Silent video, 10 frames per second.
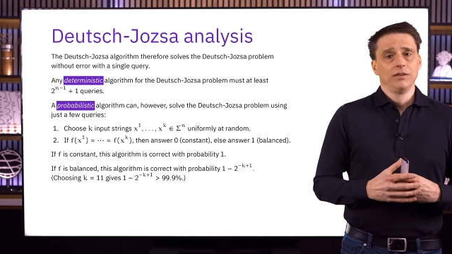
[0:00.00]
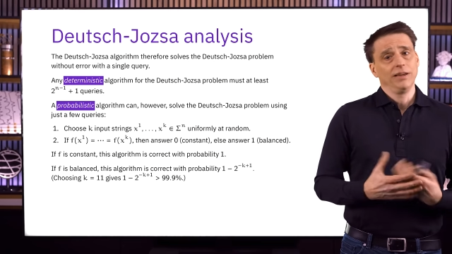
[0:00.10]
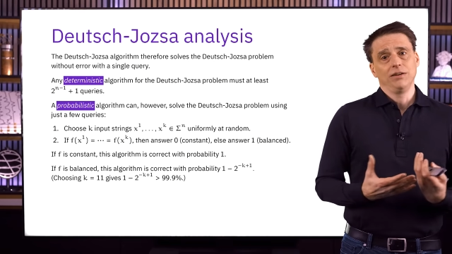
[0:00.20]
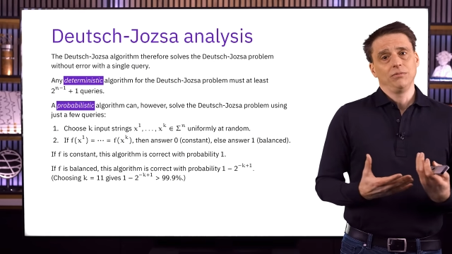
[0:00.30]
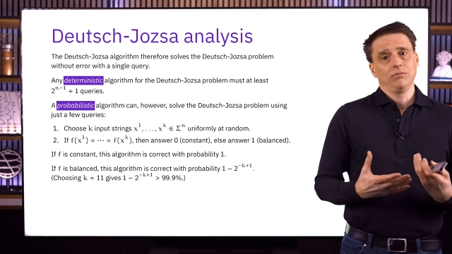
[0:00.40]

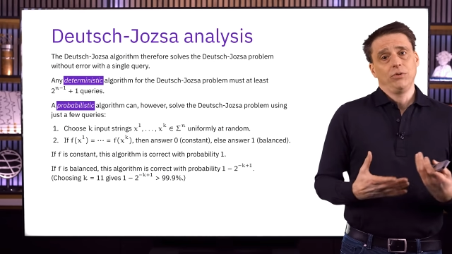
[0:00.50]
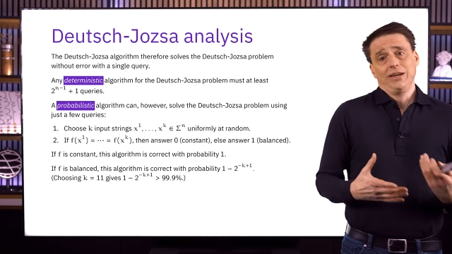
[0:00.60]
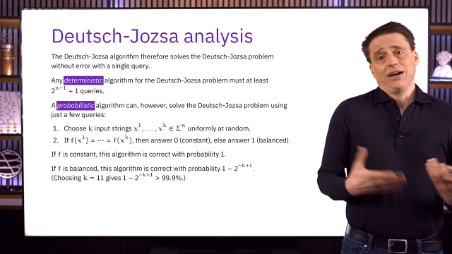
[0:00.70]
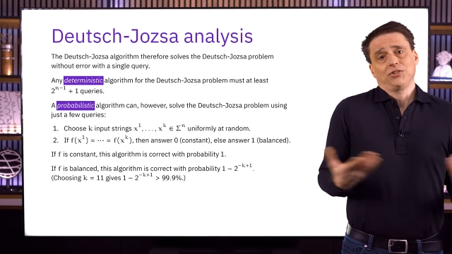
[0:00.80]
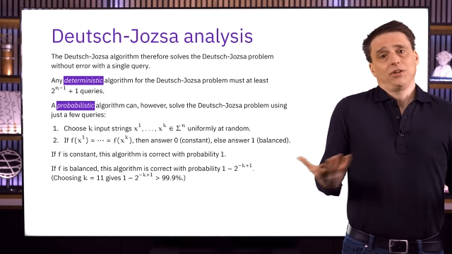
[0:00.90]
then
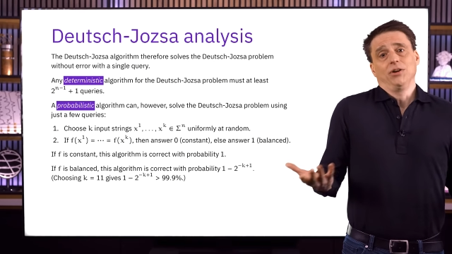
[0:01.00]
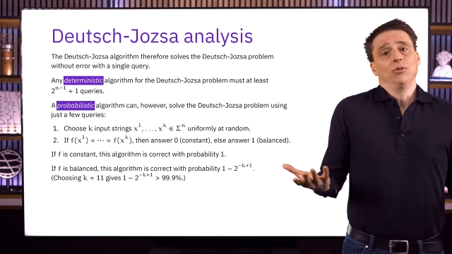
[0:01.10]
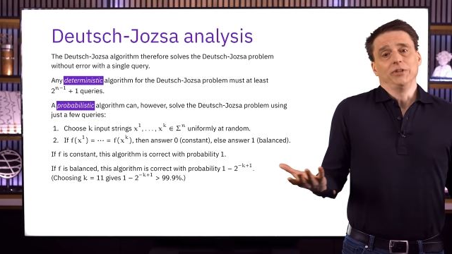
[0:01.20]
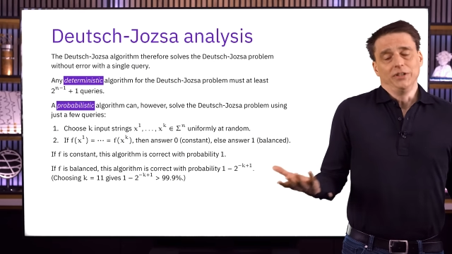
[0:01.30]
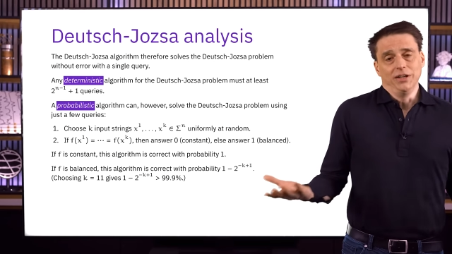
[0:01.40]
we actually
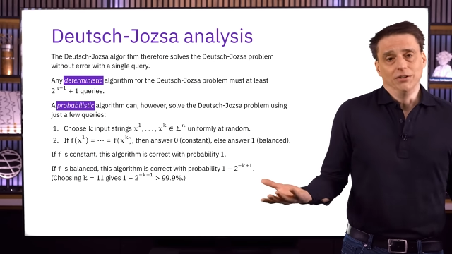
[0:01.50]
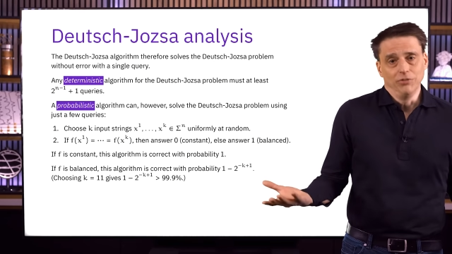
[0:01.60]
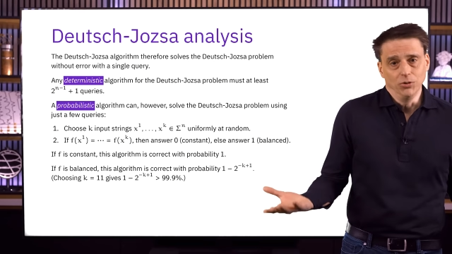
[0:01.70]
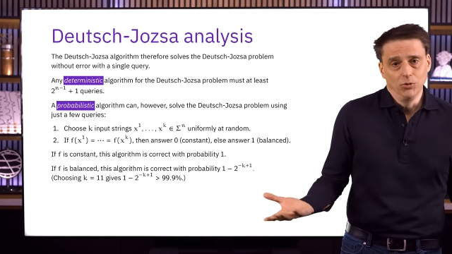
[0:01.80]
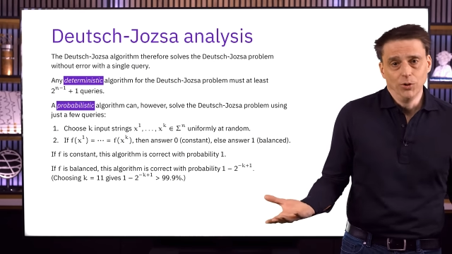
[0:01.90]
only need a
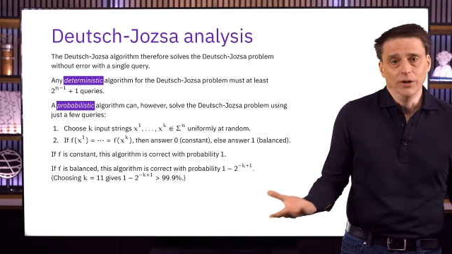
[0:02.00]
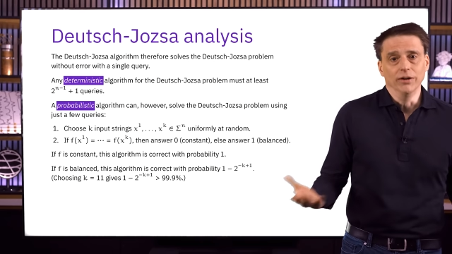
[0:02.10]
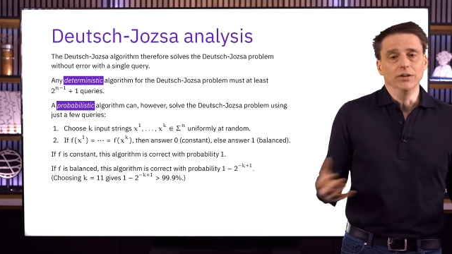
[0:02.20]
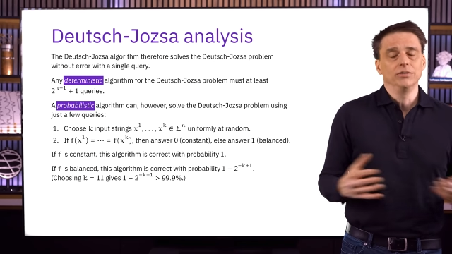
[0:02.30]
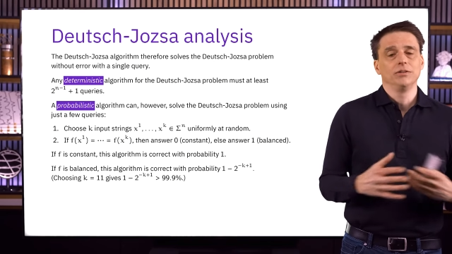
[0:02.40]
few
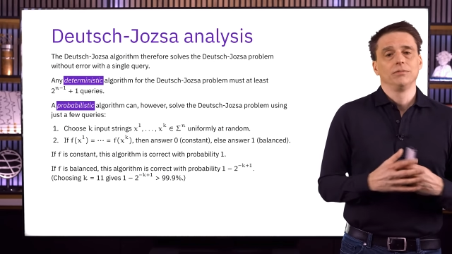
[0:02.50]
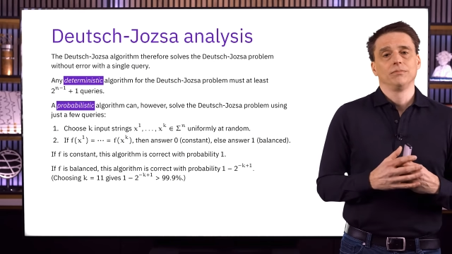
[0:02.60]
queries.